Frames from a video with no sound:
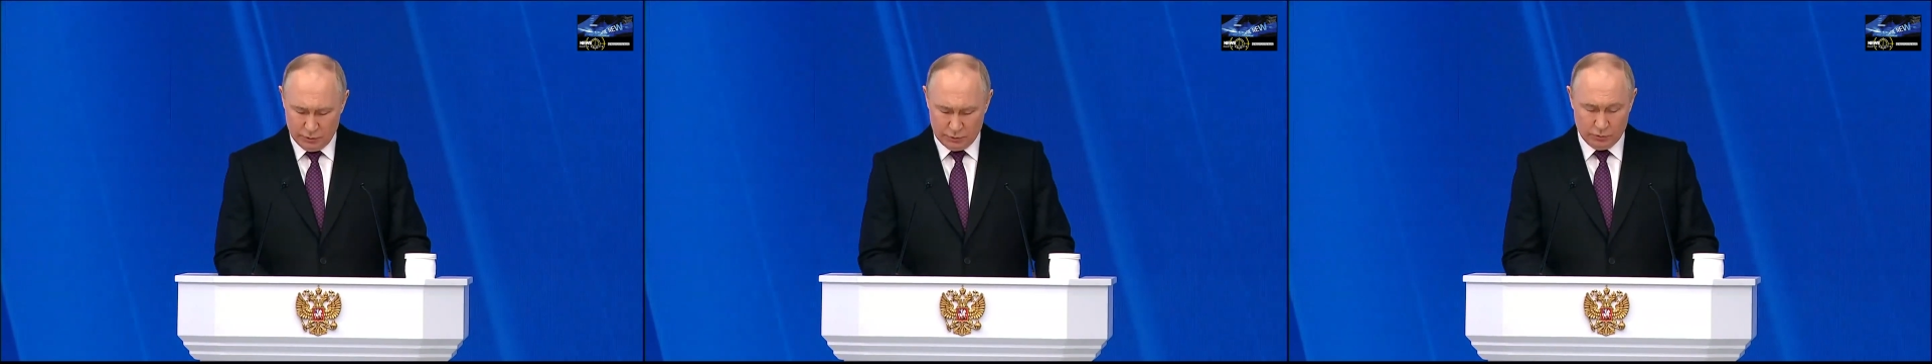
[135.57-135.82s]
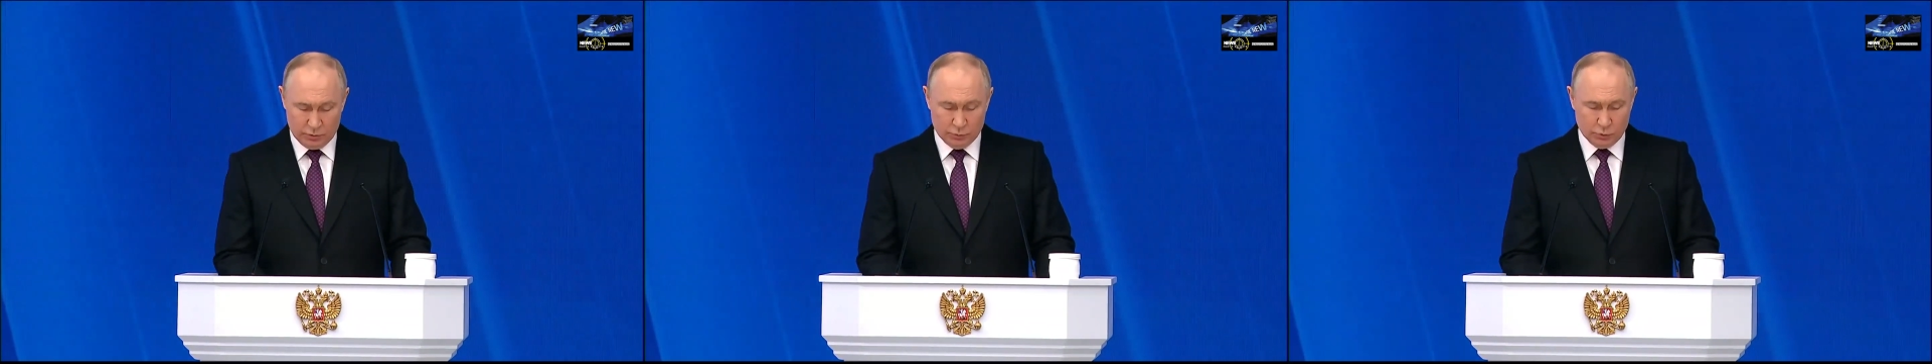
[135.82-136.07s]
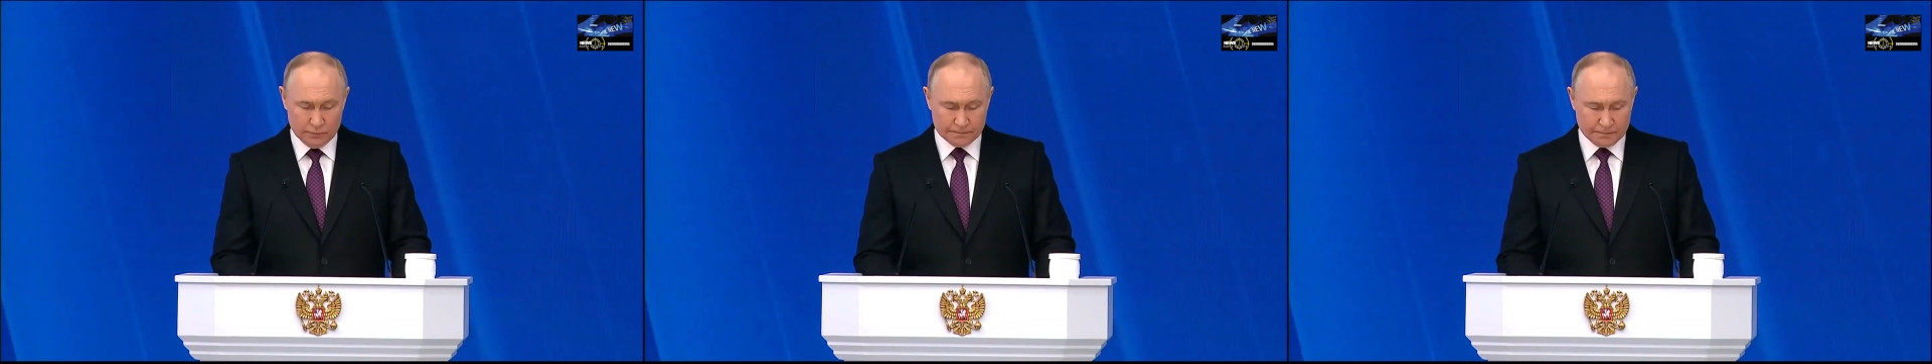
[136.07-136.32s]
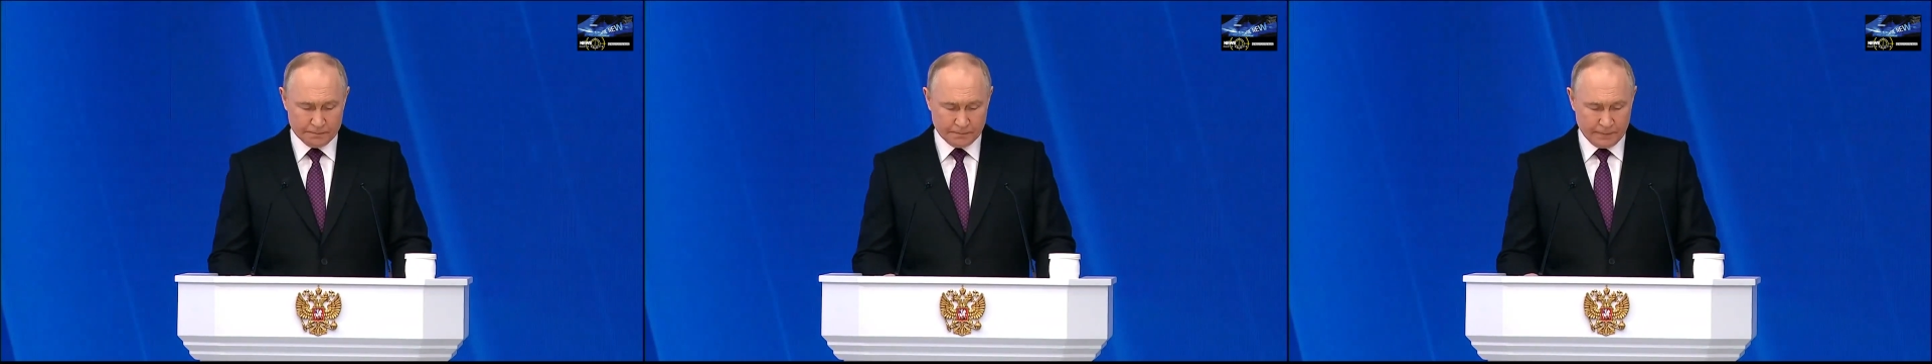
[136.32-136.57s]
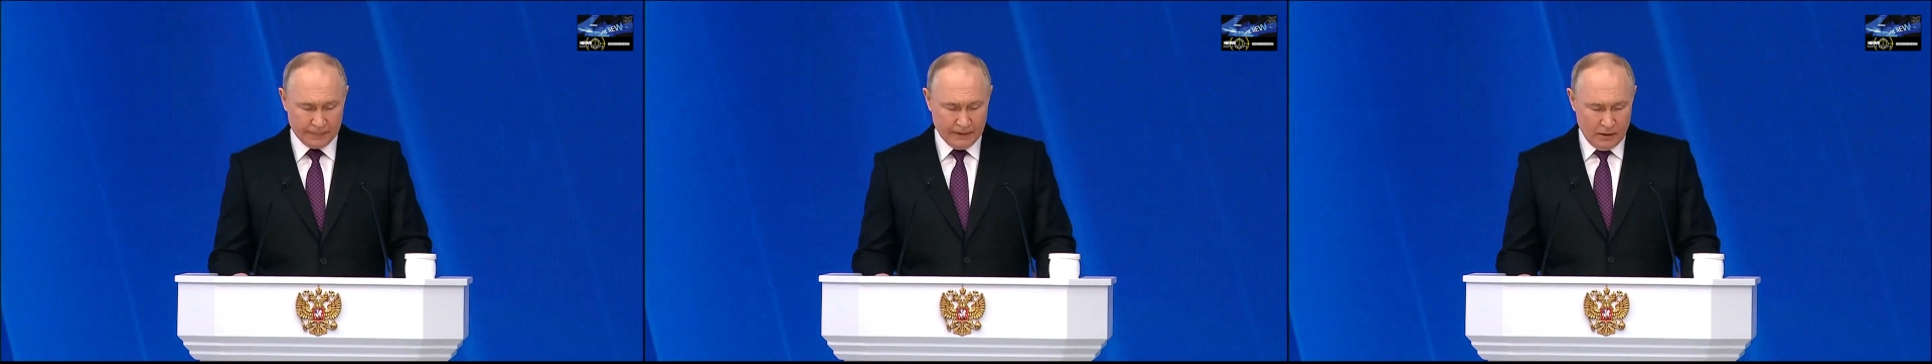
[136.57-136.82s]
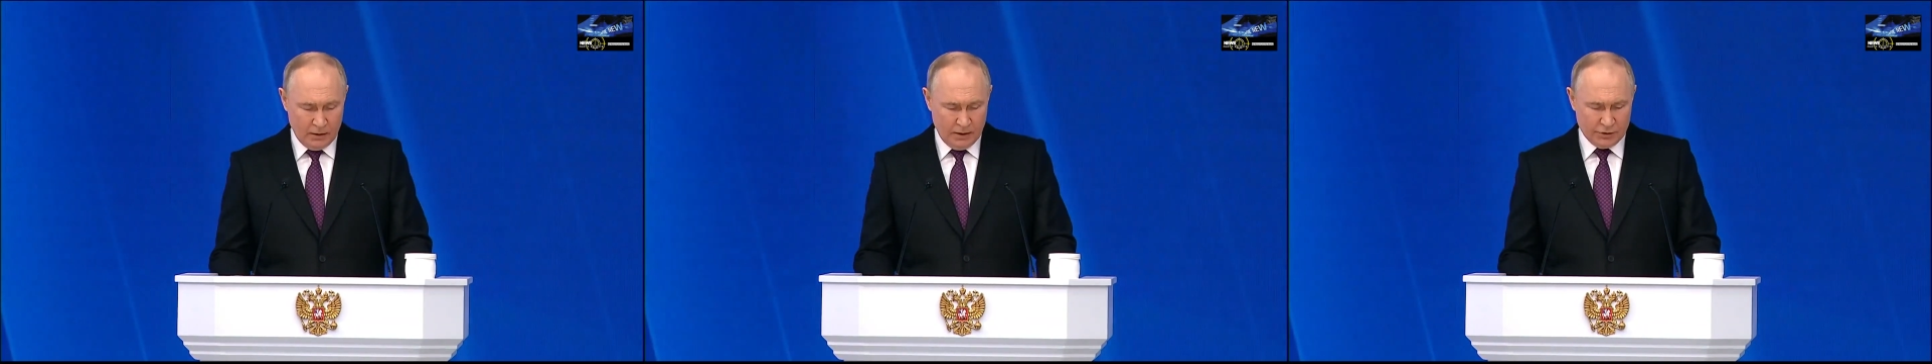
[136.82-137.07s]
by the loyalty
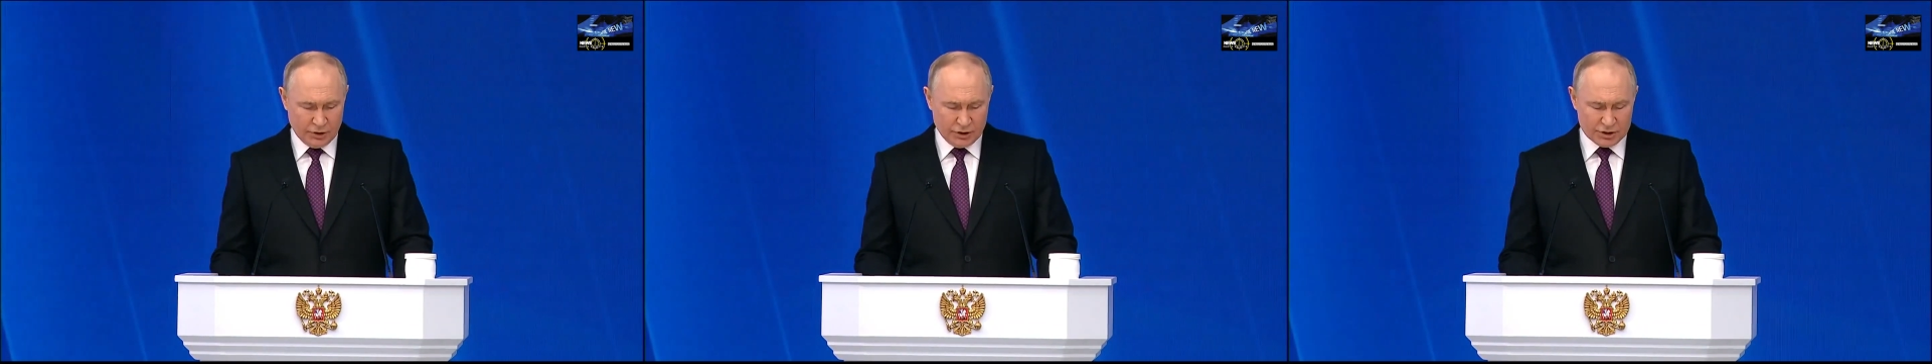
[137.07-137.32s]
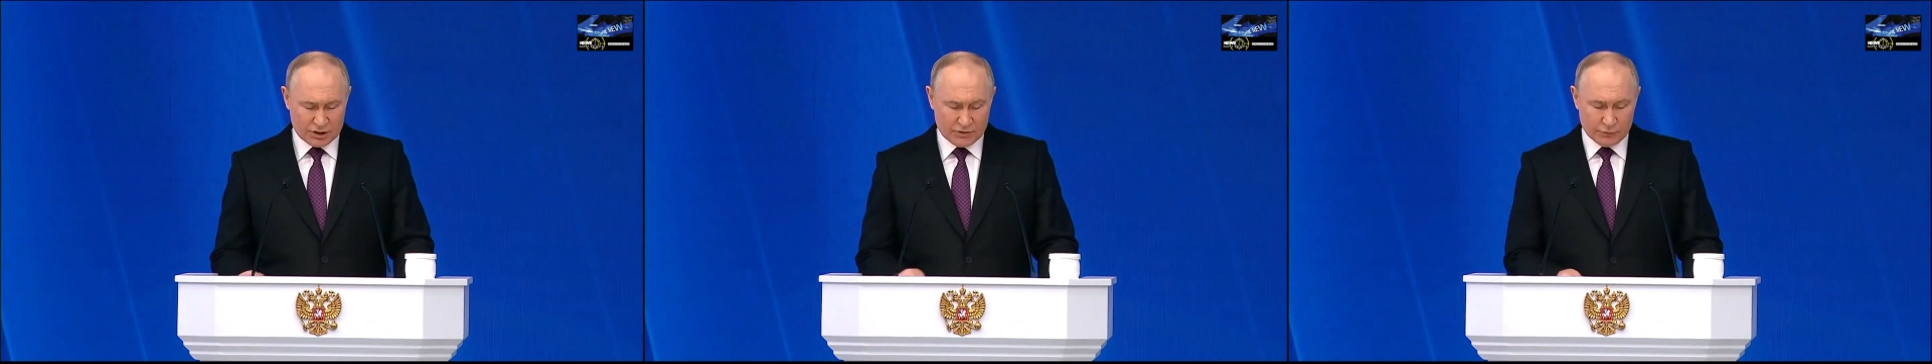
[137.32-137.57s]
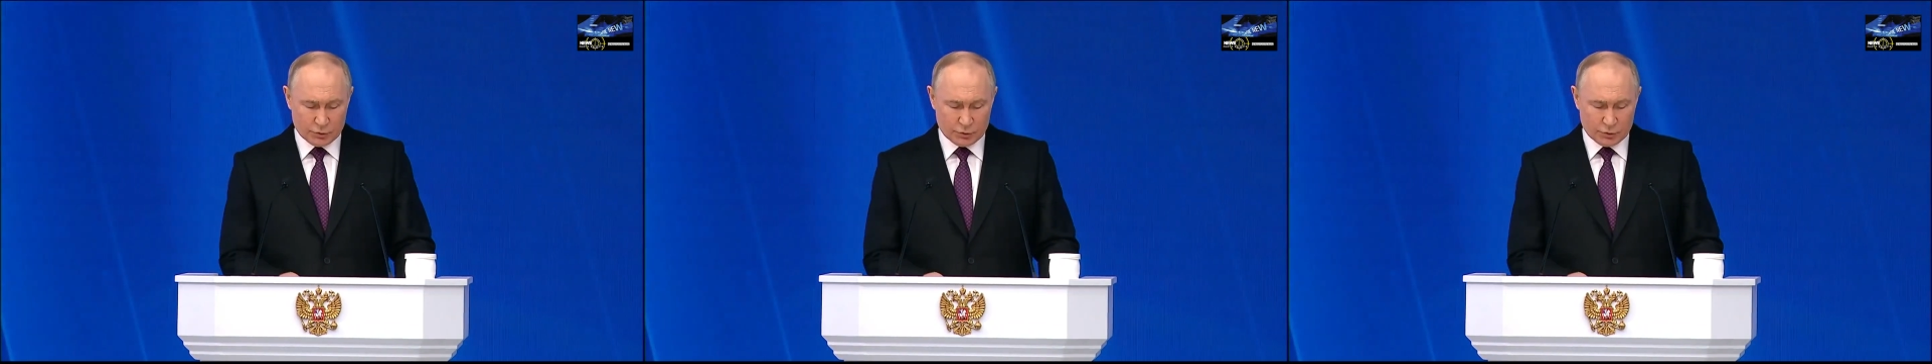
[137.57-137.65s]
to